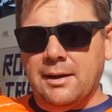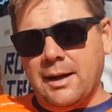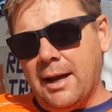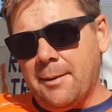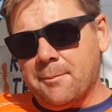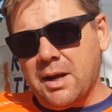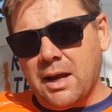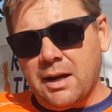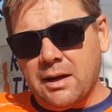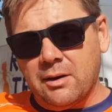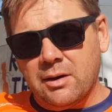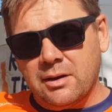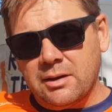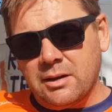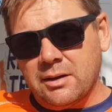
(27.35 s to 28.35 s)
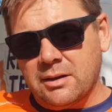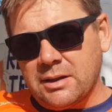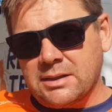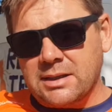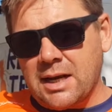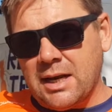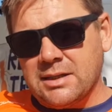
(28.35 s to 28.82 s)
and in this
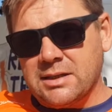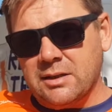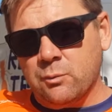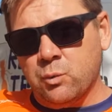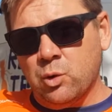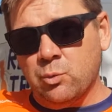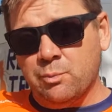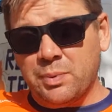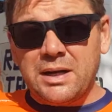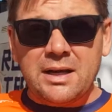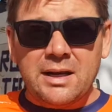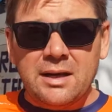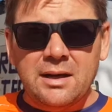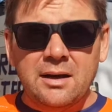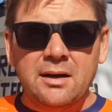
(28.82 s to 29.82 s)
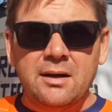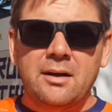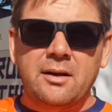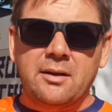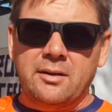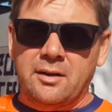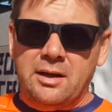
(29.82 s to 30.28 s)
case it will be
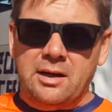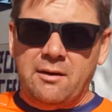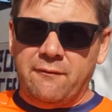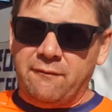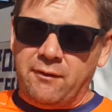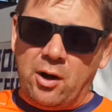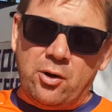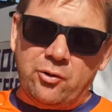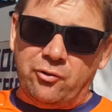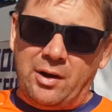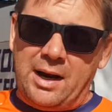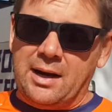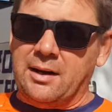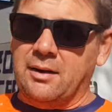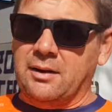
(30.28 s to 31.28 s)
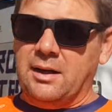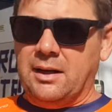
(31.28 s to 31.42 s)
the flow track,